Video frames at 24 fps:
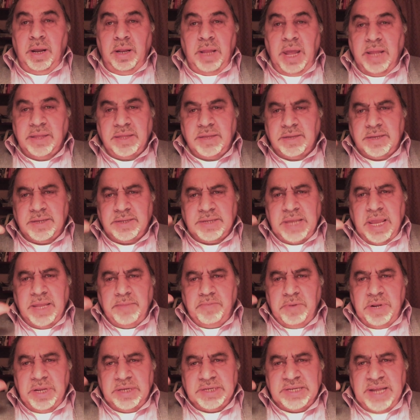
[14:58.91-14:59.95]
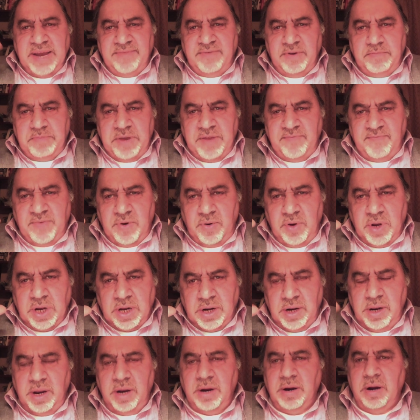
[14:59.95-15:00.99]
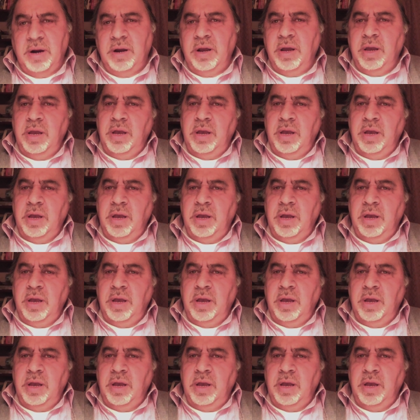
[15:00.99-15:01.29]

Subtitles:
That statement has never been very clear.